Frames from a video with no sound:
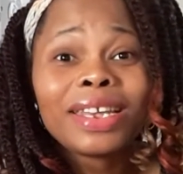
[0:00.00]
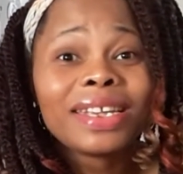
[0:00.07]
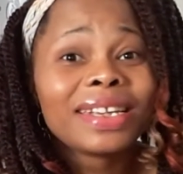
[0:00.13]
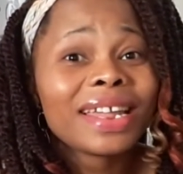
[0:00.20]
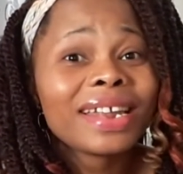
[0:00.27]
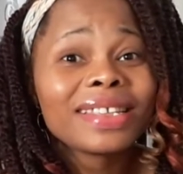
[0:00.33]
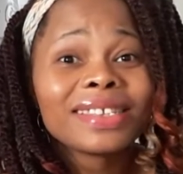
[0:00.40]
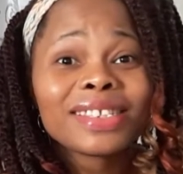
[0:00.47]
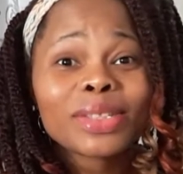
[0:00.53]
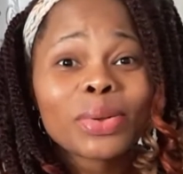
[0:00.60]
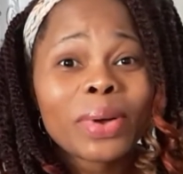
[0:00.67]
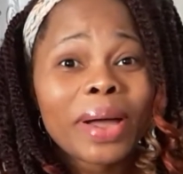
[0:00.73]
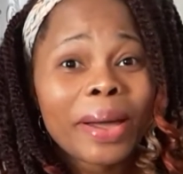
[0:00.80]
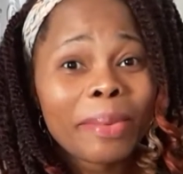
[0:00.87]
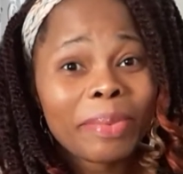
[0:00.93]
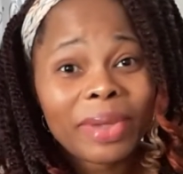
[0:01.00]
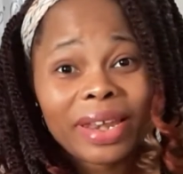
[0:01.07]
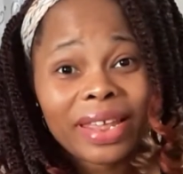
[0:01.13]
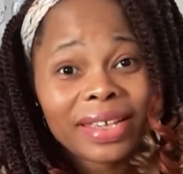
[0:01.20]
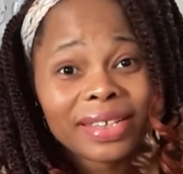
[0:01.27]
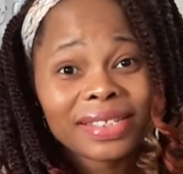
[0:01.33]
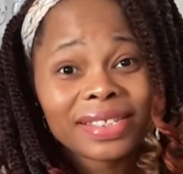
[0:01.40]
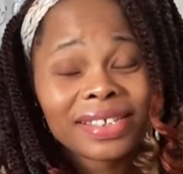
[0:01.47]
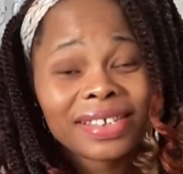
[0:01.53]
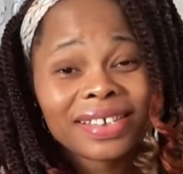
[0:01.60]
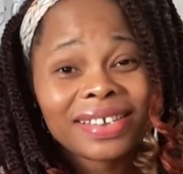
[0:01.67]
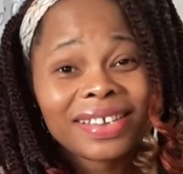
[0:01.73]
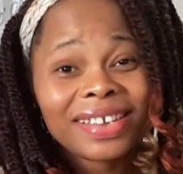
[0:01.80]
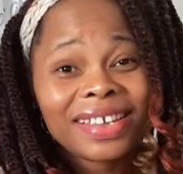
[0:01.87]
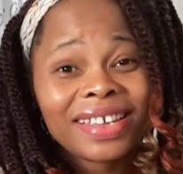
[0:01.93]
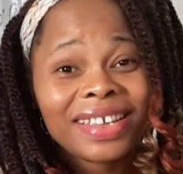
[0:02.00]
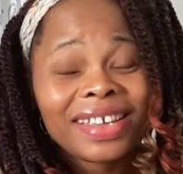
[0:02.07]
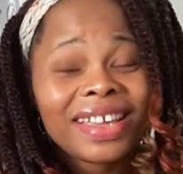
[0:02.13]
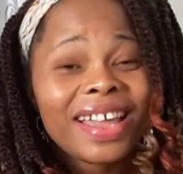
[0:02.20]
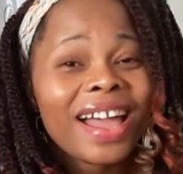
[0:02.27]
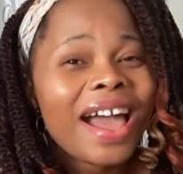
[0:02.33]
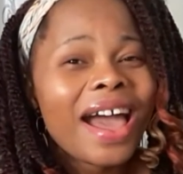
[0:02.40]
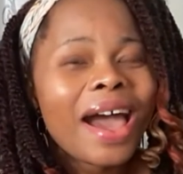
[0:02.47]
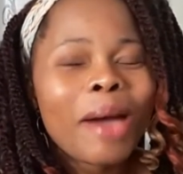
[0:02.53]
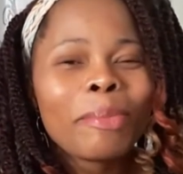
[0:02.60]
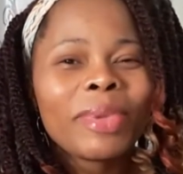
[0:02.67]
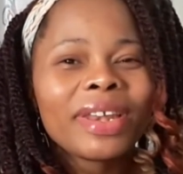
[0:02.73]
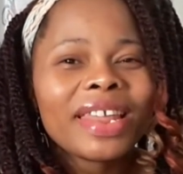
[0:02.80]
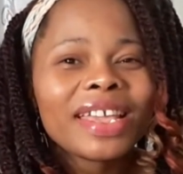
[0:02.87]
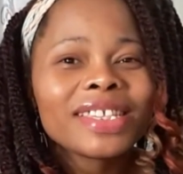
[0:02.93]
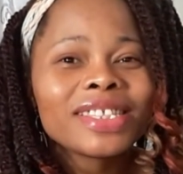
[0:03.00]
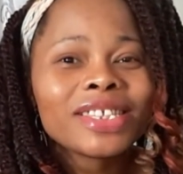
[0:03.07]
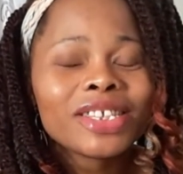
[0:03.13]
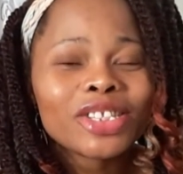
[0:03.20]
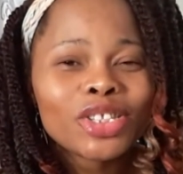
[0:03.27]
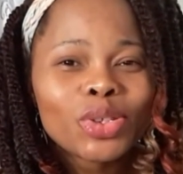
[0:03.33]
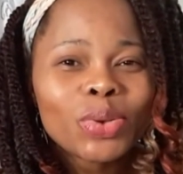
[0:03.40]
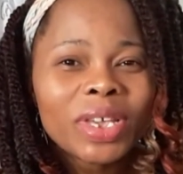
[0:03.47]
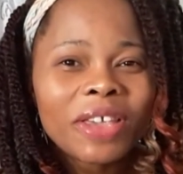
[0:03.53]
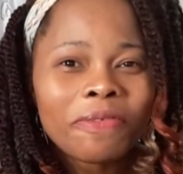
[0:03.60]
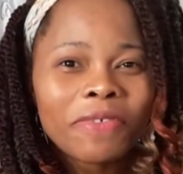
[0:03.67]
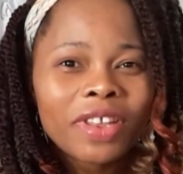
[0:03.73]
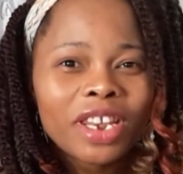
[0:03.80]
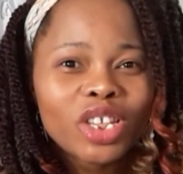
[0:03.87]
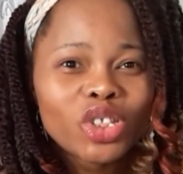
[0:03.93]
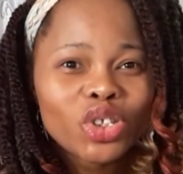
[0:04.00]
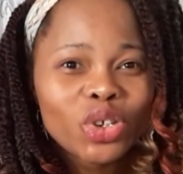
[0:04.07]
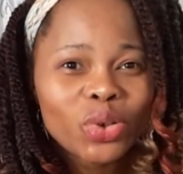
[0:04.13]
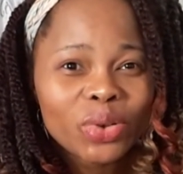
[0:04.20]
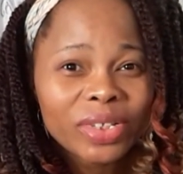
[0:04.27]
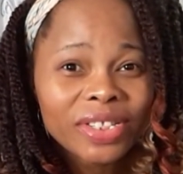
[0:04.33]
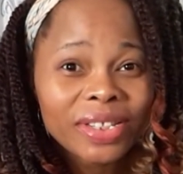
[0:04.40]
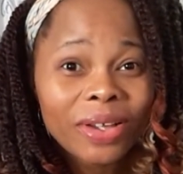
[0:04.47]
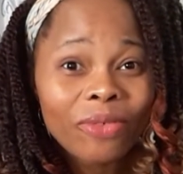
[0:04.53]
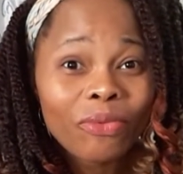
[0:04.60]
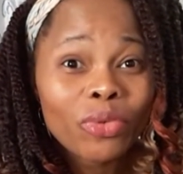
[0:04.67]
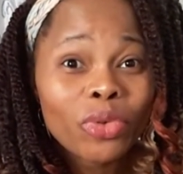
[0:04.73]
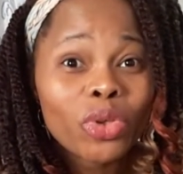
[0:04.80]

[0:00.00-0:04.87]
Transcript: That is not happiness. Happiness is you giving it to yourself.